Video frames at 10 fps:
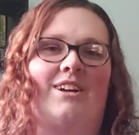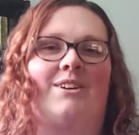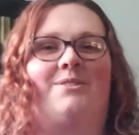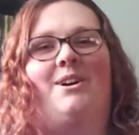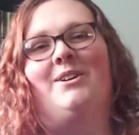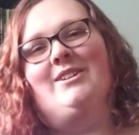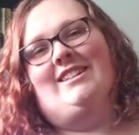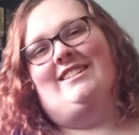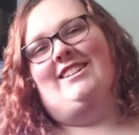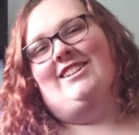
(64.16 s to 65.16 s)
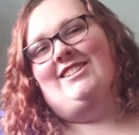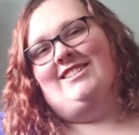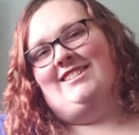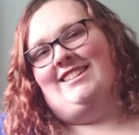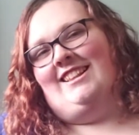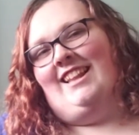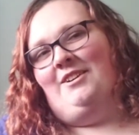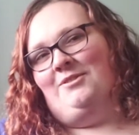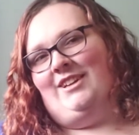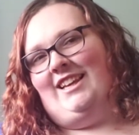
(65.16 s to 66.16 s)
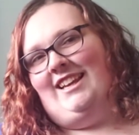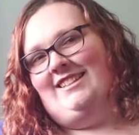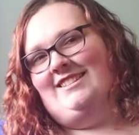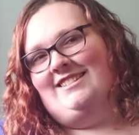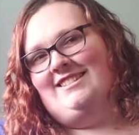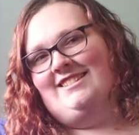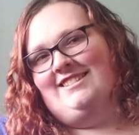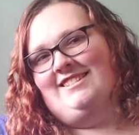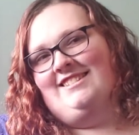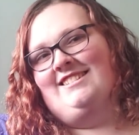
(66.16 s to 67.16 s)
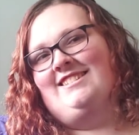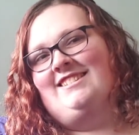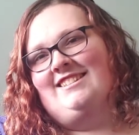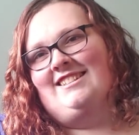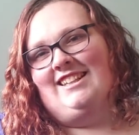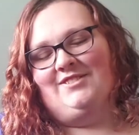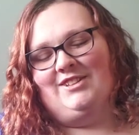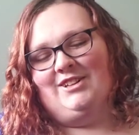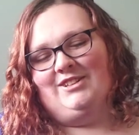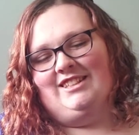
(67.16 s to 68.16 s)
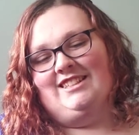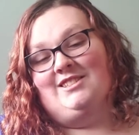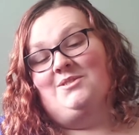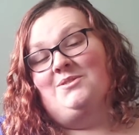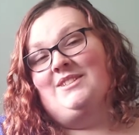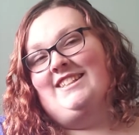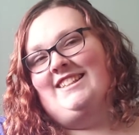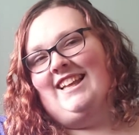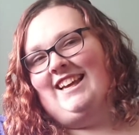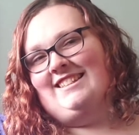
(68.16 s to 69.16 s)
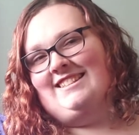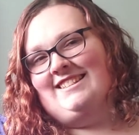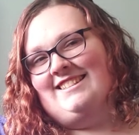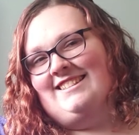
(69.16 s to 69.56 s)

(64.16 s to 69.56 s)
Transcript: how Rowan learns to love again, even though he doesn't realize it.